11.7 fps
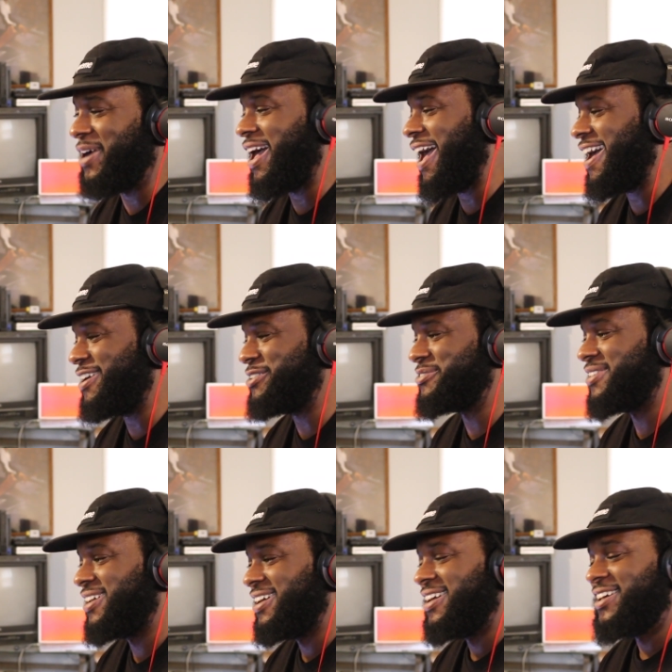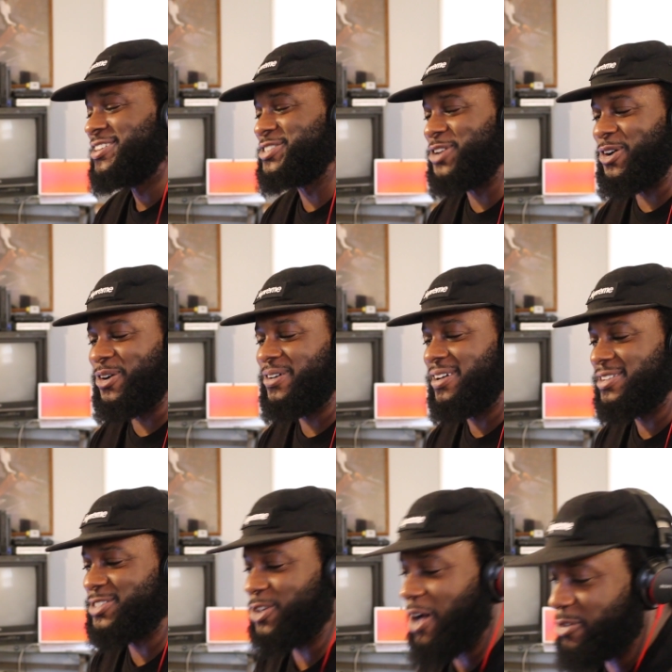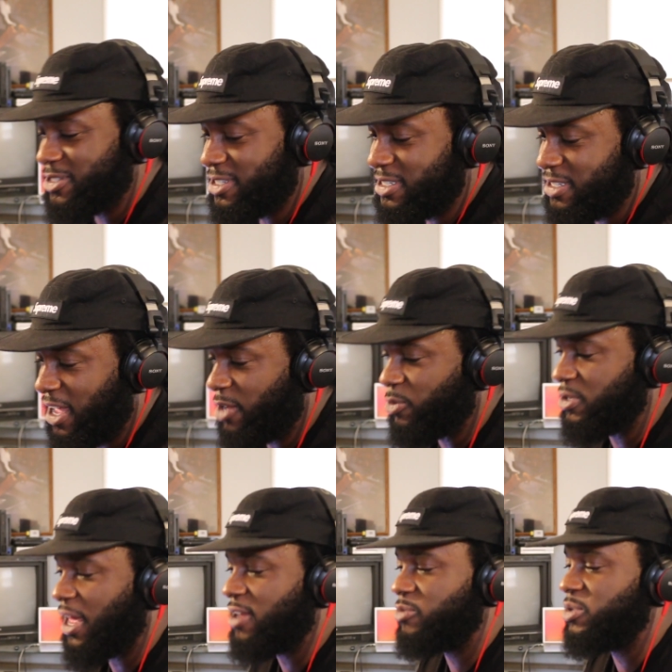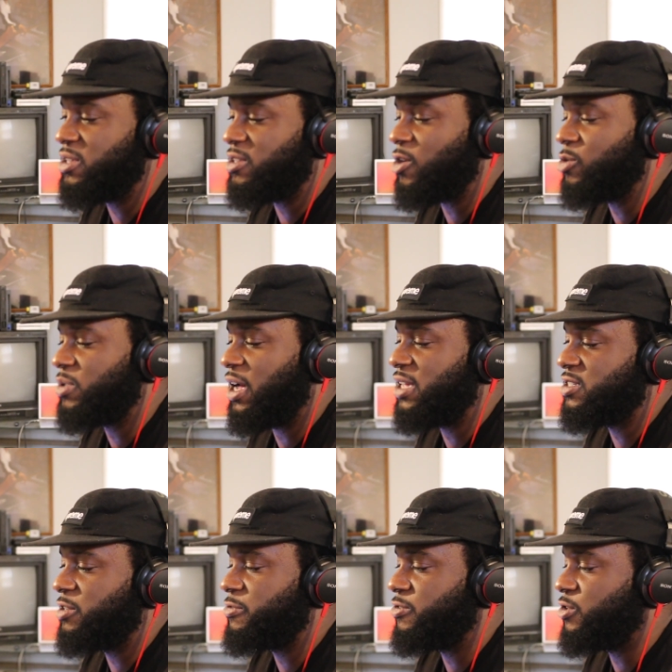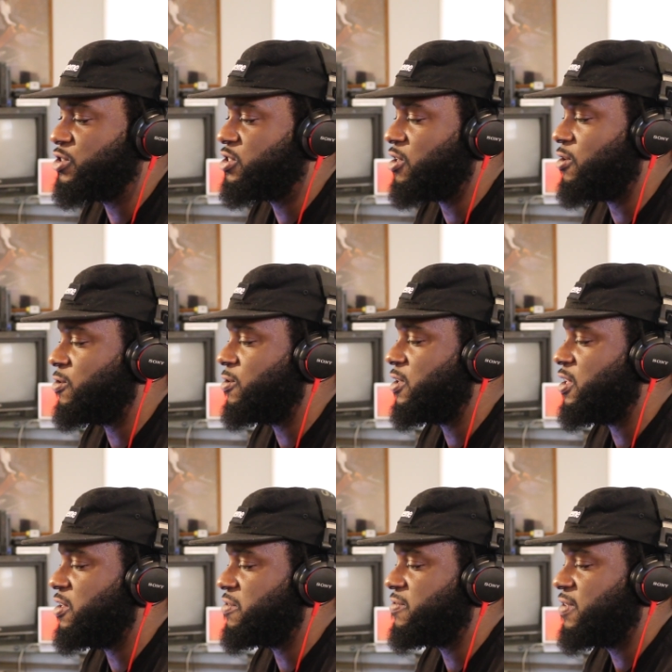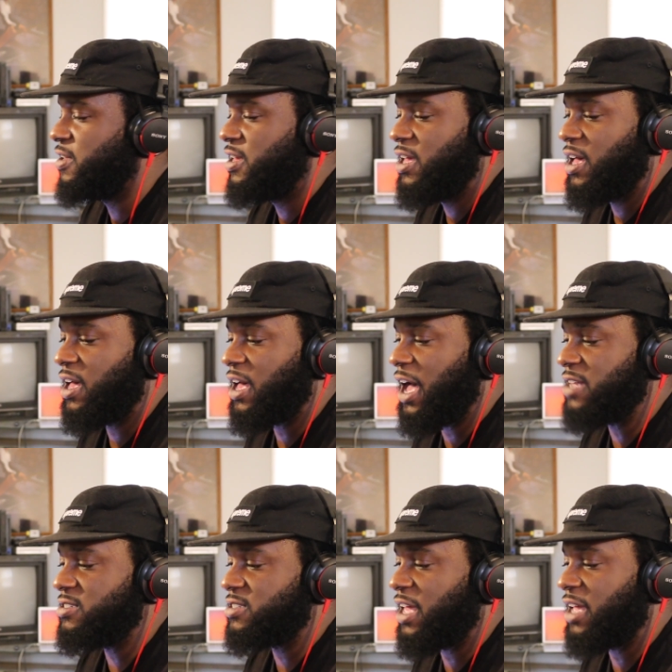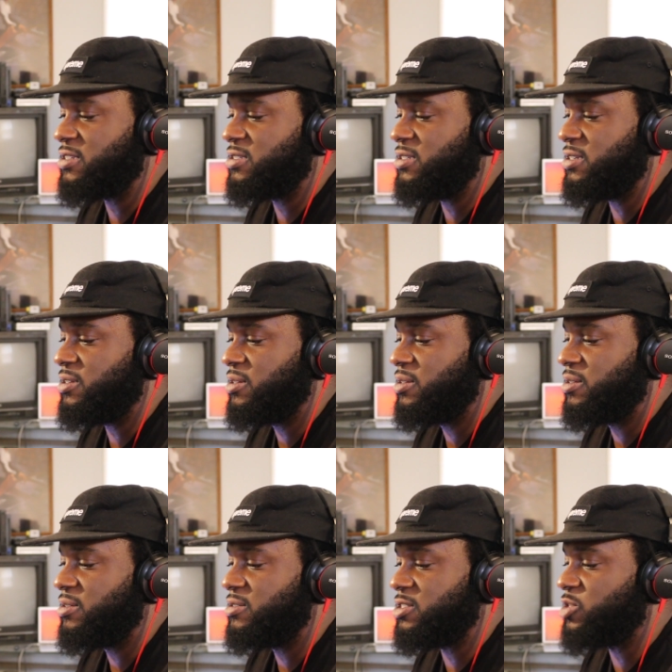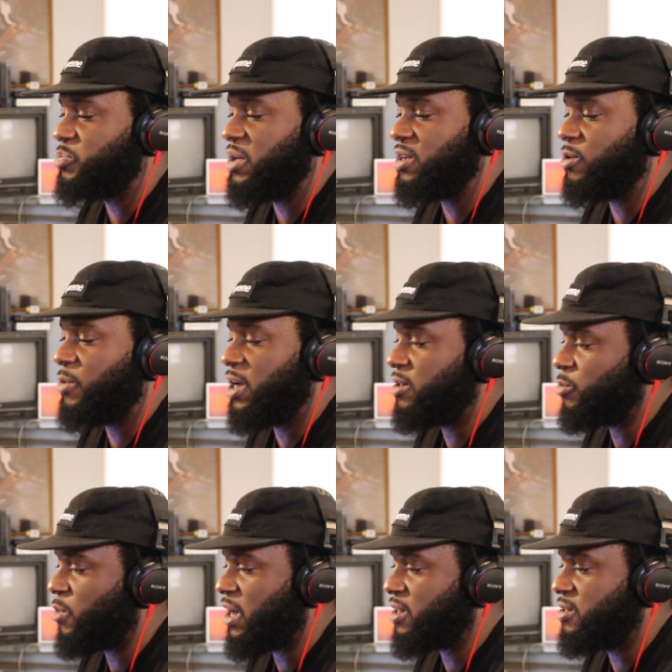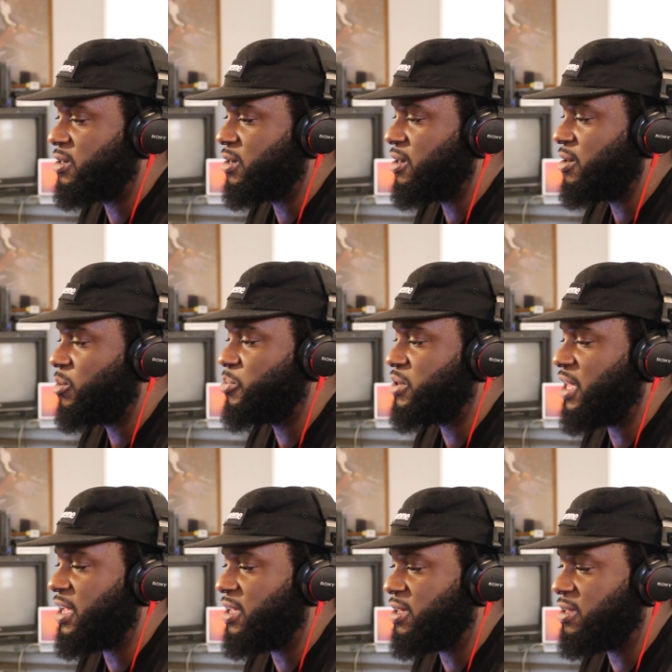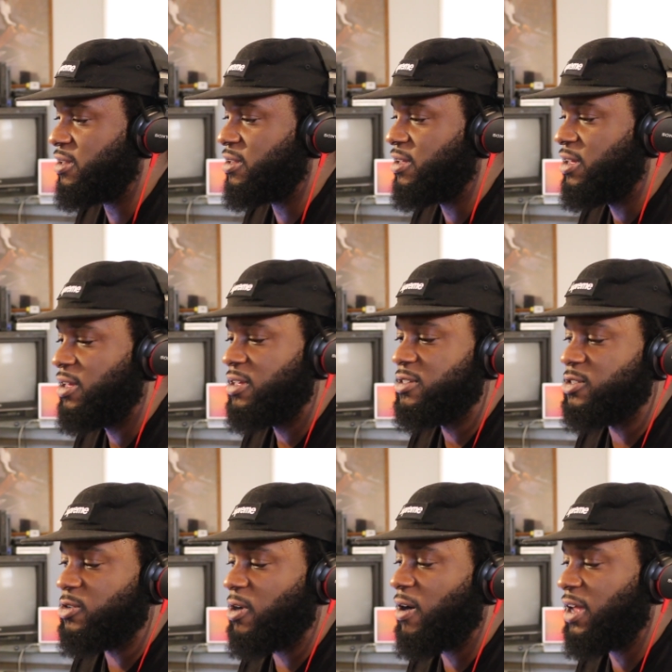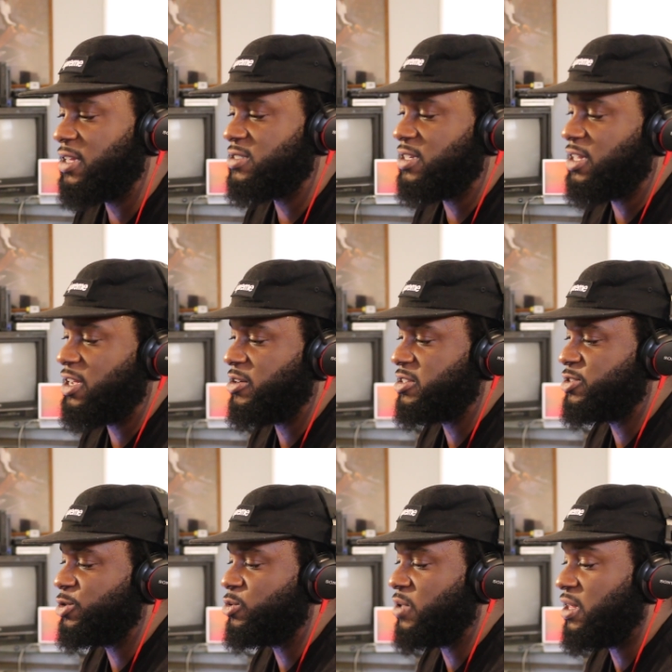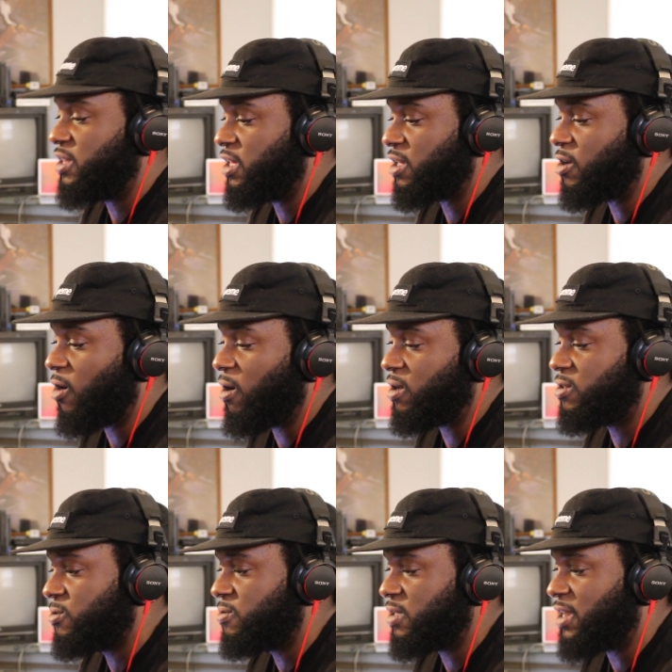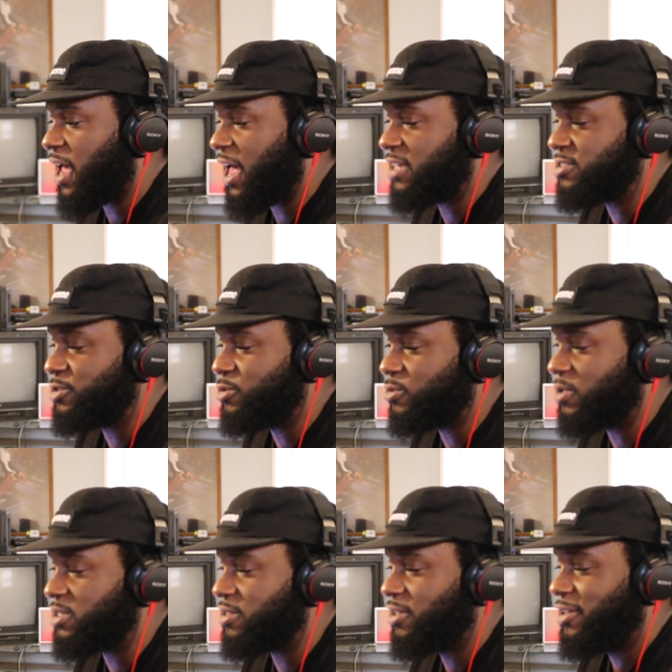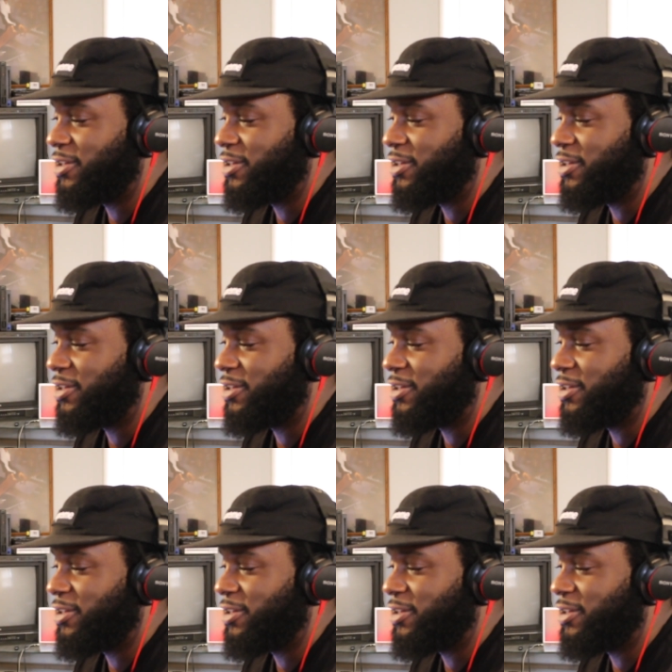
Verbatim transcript: would have. So yeah. so I was just like, well, that'd be a dope concept for a show if I just actually just pick a random record, play it, so the audience can hear it too, and then call you and ask you what